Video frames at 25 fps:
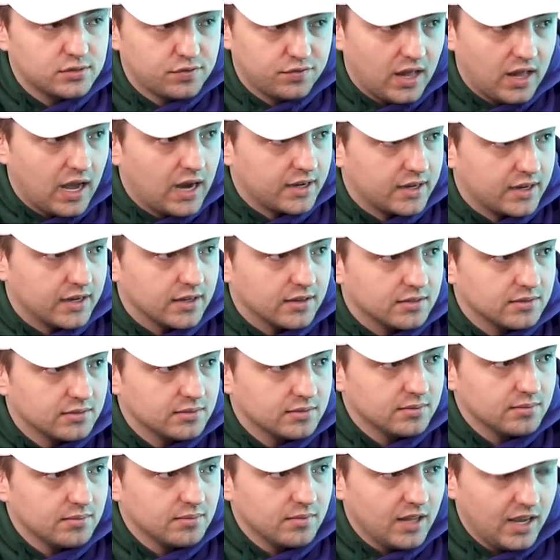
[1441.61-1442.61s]
flocking.
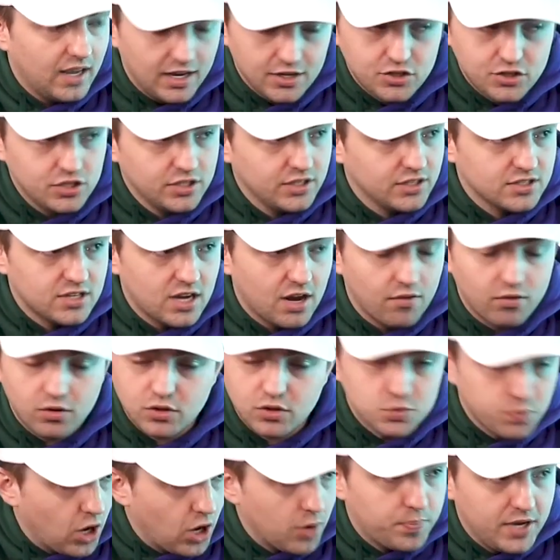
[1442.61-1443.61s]
Mm-hmm. Engineers,
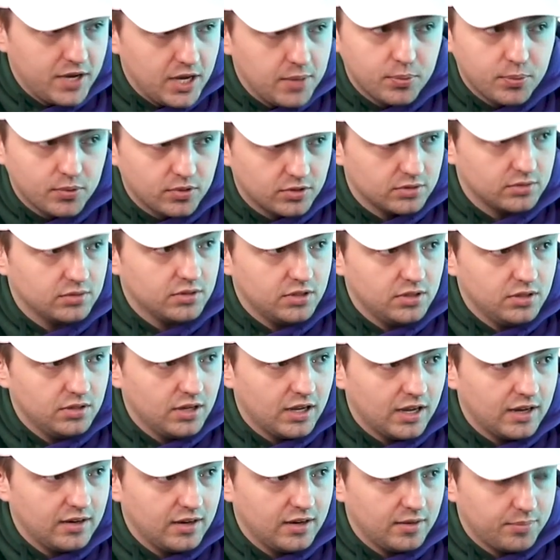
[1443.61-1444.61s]
smart people
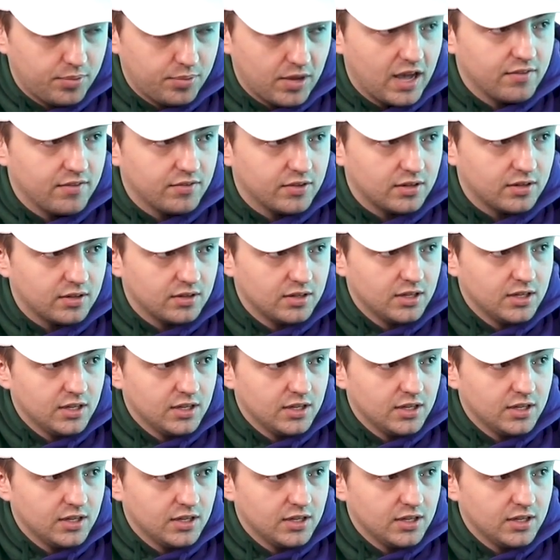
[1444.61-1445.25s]
at Platteville.